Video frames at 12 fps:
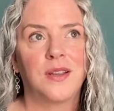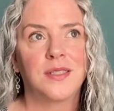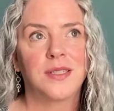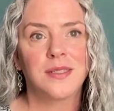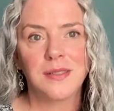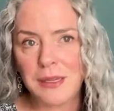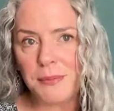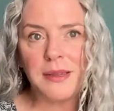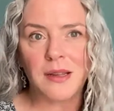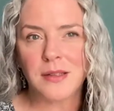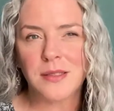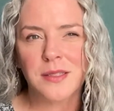sleeping
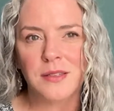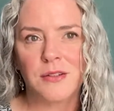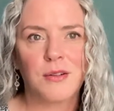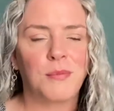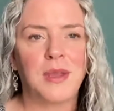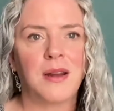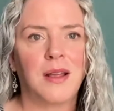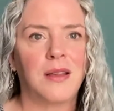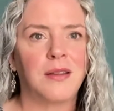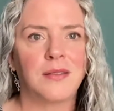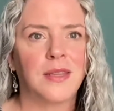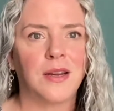on silk may not,
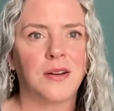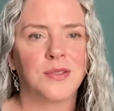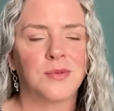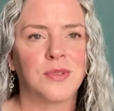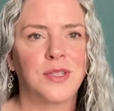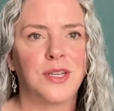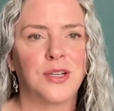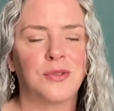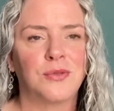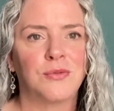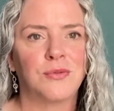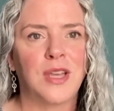there's really
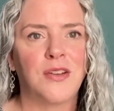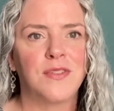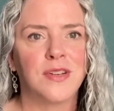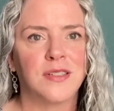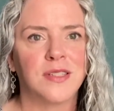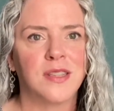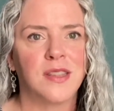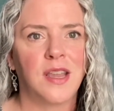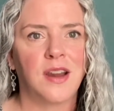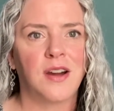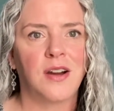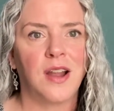no evidence
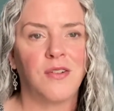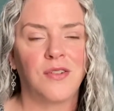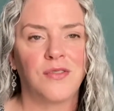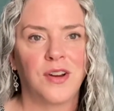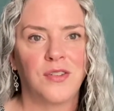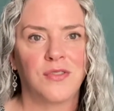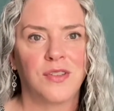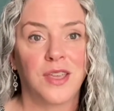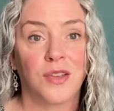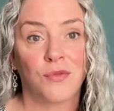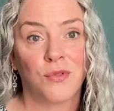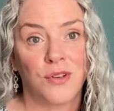there. However, I feel like
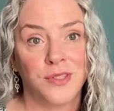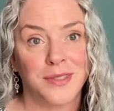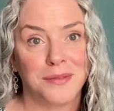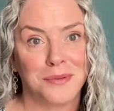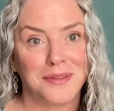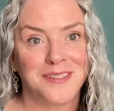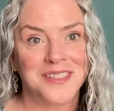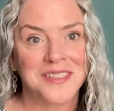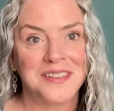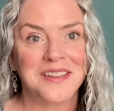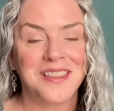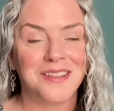if we're all sleeping on
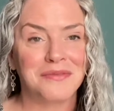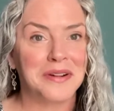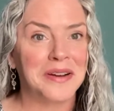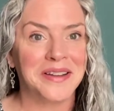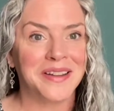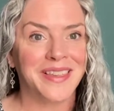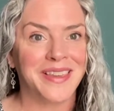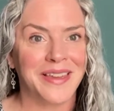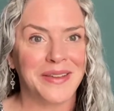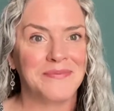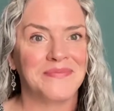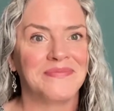silk, then we're ahead of the
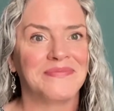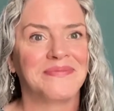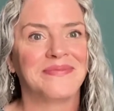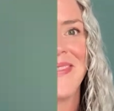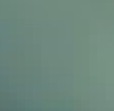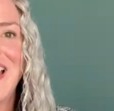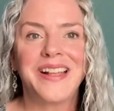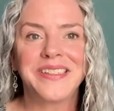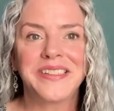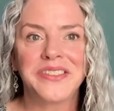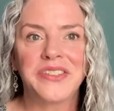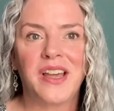game. I get asked
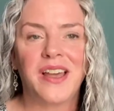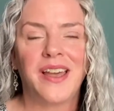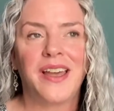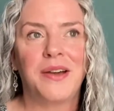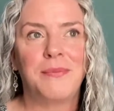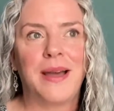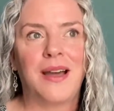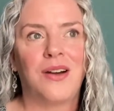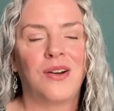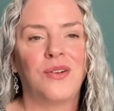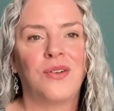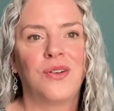a lot
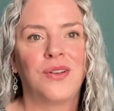about,